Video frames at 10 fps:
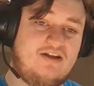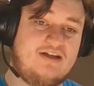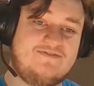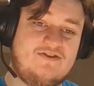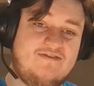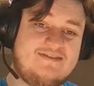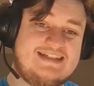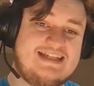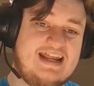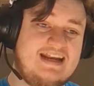If you have
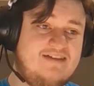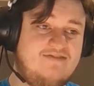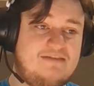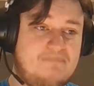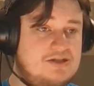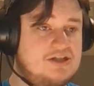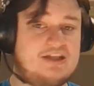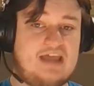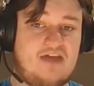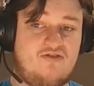seen any of the Magic the
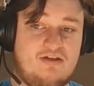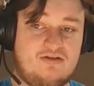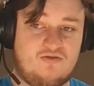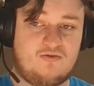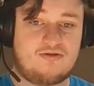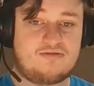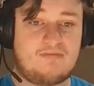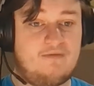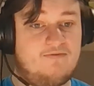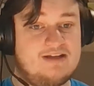Gathering duels
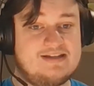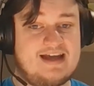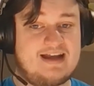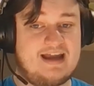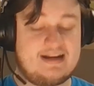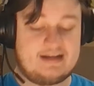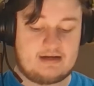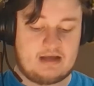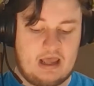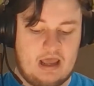my friend Zach and I did
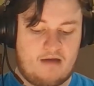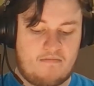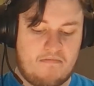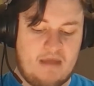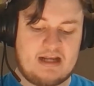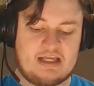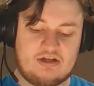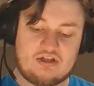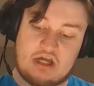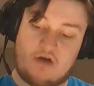many
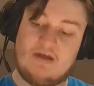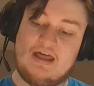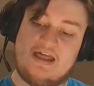years ago,